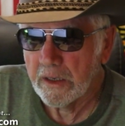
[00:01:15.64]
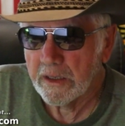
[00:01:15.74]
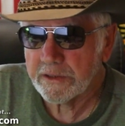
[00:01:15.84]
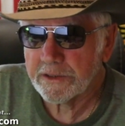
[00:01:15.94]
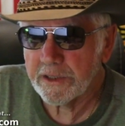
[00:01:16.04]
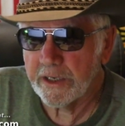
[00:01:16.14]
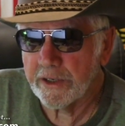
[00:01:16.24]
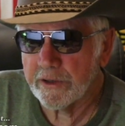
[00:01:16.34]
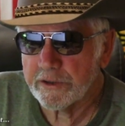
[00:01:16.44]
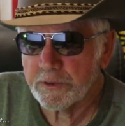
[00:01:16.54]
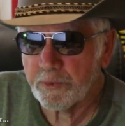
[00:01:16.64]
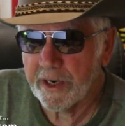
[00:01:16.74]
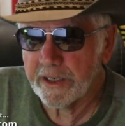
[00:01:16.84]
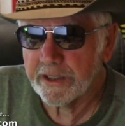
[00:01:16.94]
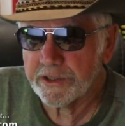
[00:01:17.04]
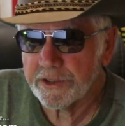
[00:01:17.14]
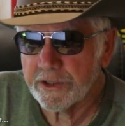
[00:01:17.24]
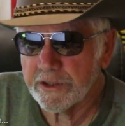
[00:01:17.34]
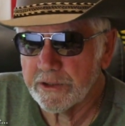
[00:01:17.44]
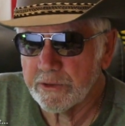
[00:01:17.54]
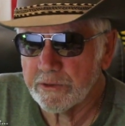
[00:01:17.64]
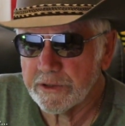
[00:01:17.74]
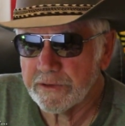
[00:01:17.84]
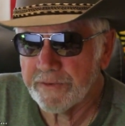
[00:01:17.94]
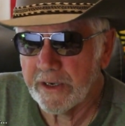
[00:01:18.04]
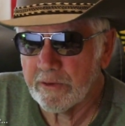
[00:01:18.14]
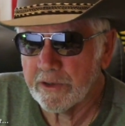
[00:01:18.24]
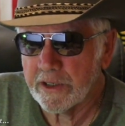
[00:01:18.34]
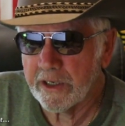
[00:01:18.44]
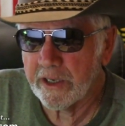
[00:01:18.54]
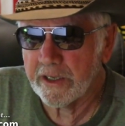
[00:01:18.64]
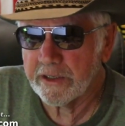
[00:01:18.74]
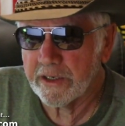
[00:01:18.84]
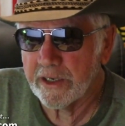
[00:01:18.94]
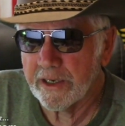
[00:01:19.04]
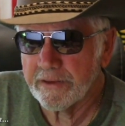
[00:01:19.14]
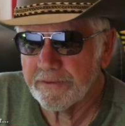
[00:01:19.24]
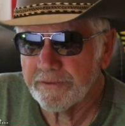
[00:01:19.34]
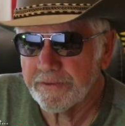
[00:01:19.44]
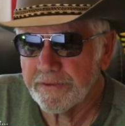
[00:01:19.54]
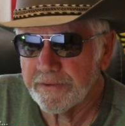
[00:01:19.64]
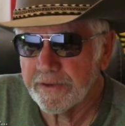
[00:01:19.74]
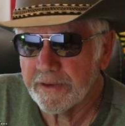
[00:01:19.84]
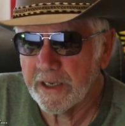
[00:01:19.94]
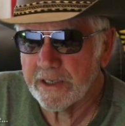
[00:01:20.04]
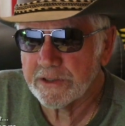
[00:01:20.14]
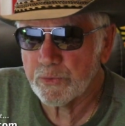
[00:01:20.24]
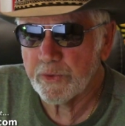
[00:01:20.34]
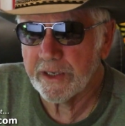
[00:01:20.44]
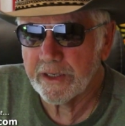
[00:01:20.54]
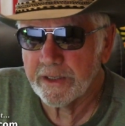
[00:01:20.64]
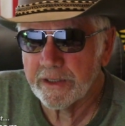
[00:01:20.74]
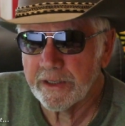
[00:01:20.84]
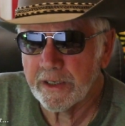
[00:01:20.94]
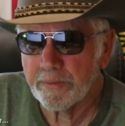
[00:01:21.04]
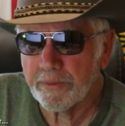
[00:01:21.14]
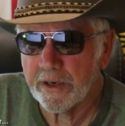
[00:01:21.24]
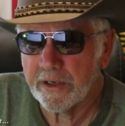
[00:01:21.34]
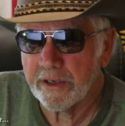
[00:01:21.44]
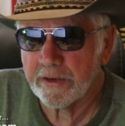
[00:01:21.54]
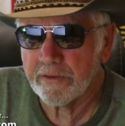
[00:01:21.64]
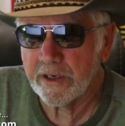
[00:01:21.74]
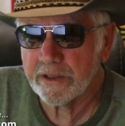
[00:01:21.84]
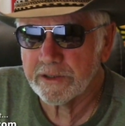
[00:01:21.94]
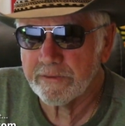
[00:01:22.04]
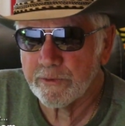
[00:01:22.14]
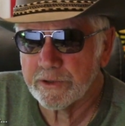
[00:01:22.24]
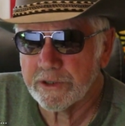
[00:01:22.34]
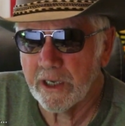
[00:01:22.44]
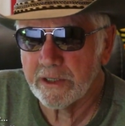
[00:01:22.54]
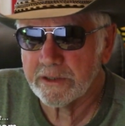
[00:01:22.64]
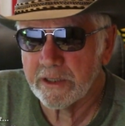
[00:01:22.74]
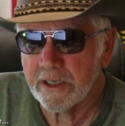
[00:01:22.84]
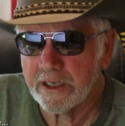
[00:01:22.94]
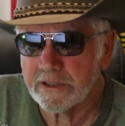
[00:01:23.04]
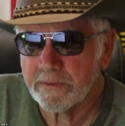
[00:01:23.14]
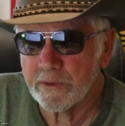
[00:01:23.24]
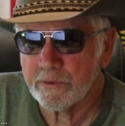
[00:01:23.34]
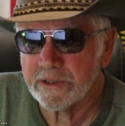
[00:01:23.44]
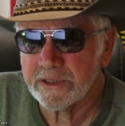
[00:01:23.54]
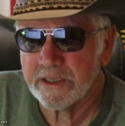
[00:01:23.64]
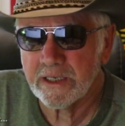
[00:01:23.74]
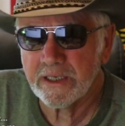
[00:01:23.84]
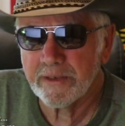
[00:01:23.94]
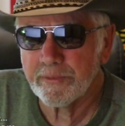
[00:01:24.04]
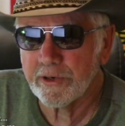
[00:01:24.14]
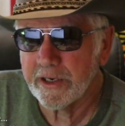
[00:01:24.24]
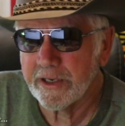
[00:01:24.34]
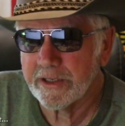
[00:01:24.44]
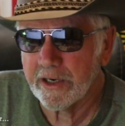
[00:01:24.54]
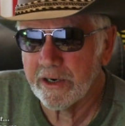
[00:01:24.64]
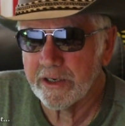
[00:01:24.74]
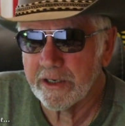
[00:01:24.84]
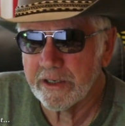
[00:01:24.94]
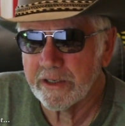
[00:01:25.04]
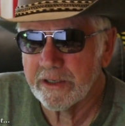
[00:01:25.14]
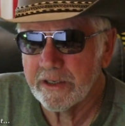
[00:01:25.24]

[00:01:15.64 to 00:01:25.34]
A slain nurse practitioner who was found clinging to life last week in the parking garage of a Wisconsin hospital was deliberately targeted